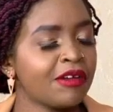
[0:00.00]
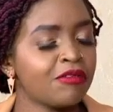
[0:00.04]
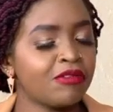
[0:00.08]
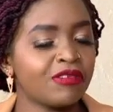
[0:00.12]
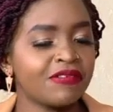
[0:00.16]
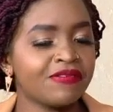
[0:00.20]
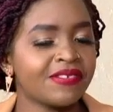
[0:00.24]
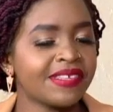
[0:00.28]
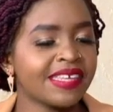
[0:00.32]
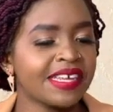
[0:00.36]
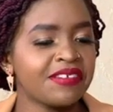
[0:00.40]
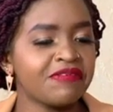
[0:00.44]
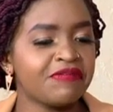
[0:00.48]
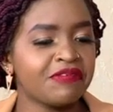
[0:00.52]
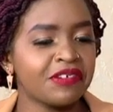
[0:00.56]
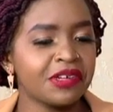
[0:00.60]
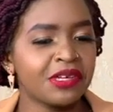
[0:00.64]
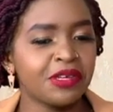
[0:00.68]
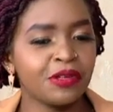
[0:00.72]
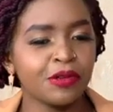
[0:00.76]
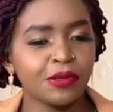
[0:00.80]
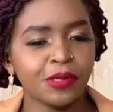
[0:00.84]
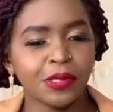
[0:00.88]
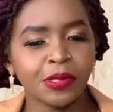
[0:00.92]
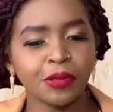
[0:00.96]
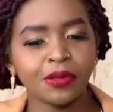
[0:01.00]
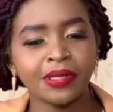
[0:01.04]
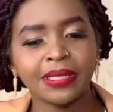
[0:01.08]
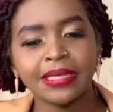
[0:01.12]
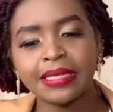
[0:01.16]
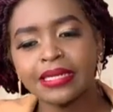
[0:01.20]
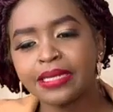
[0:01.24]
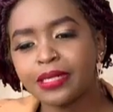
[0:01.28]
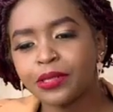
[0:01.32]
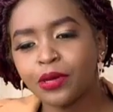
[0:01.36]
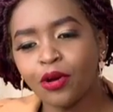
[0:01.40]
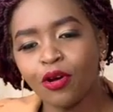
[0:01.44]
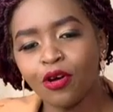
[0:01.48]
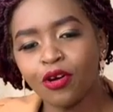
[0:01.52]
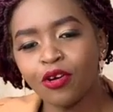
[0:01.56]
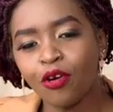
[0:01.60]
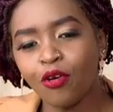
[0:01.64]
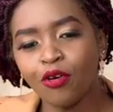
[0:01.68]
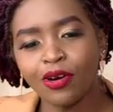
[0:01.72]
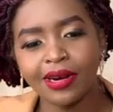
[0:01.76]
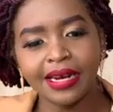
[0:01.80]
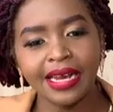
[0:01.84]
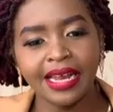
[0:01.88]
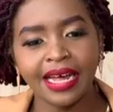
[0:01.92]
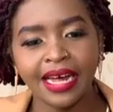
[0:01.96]
And we've seen videos on
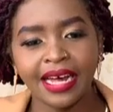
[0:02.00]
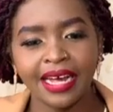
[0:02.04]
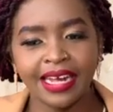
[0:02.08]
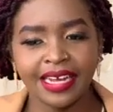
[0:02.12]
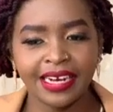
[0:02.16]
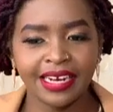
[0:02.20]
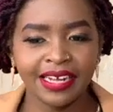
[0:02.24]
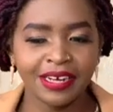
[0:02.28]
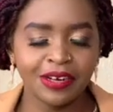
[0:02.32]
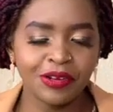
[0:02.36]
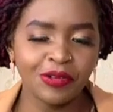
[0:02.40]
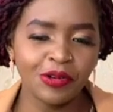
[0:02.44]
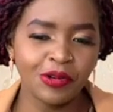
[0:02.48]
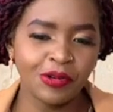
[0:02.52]
TikTok, online,